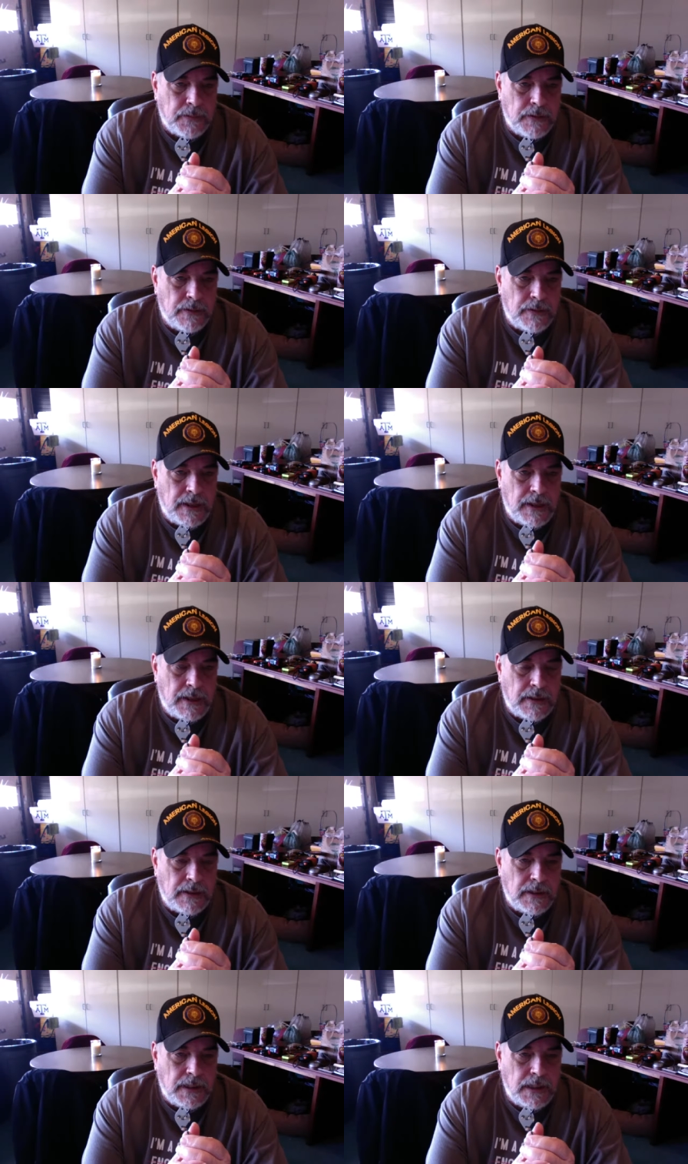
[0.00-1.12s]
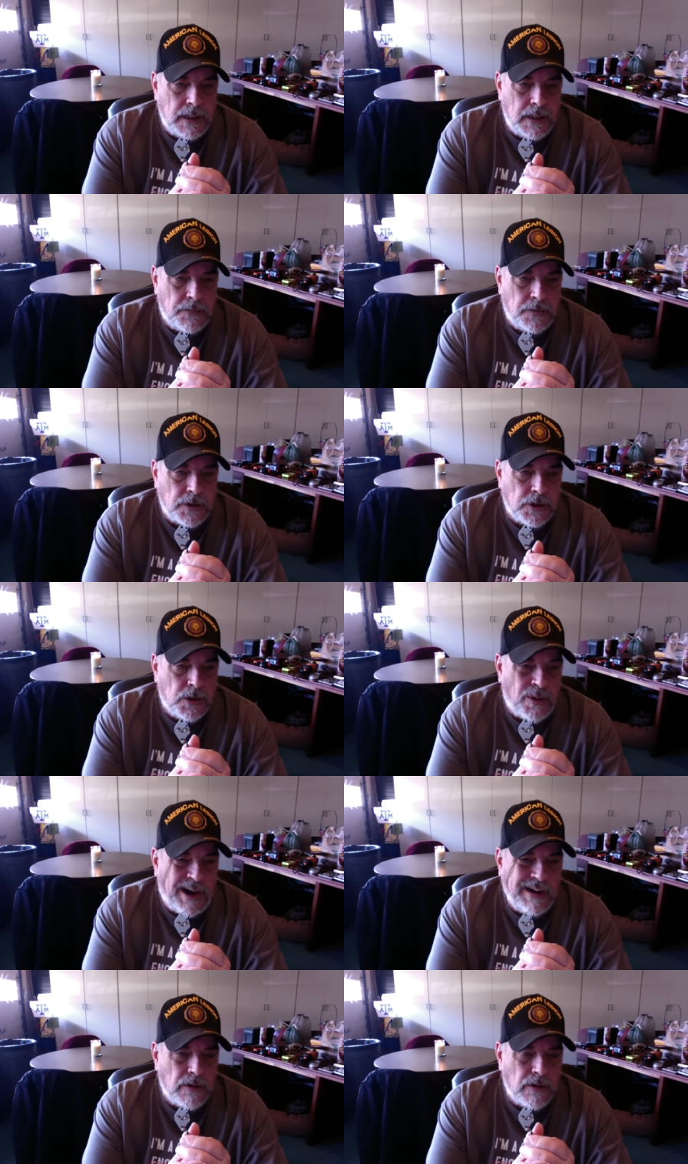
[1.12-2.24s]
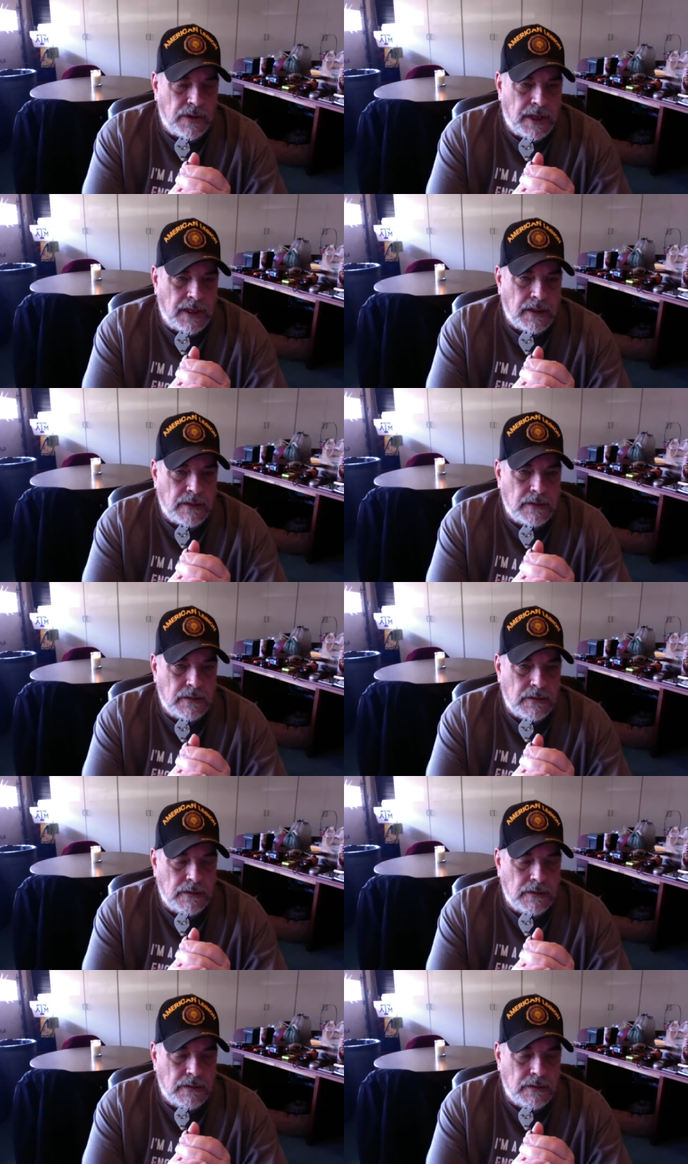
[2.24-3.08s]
that if it's greater than